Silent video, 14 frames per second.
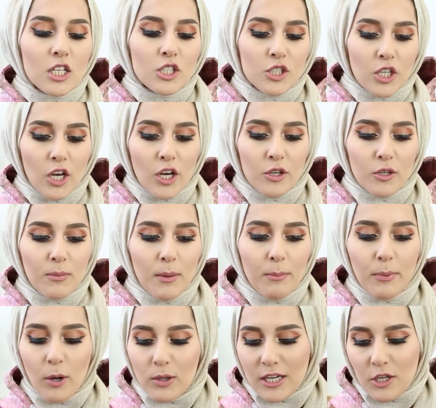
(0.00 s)
So you'd be
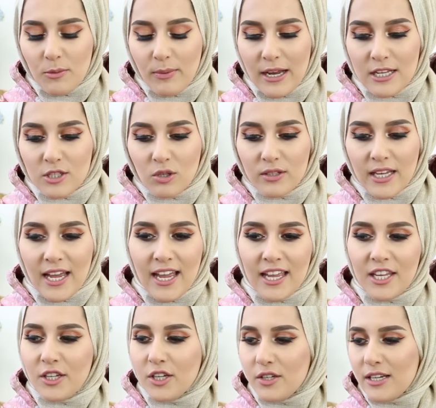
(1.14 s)
bored out your brains all
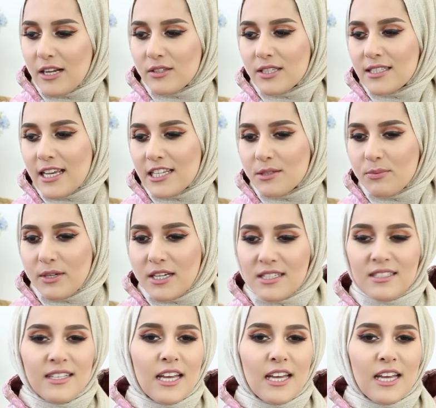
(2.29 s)
day, you go down to Sainsbury's,